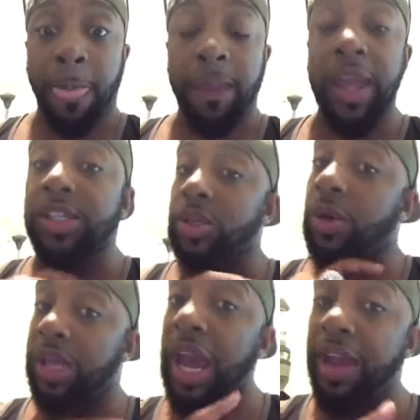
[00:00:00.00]
It's
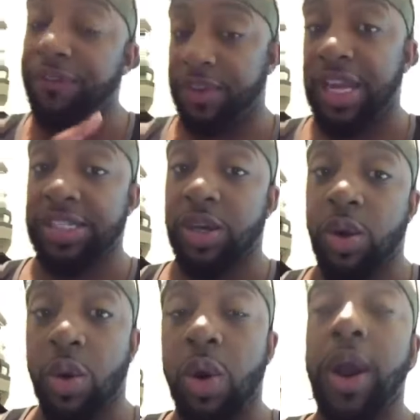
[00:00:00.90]
okay for that to go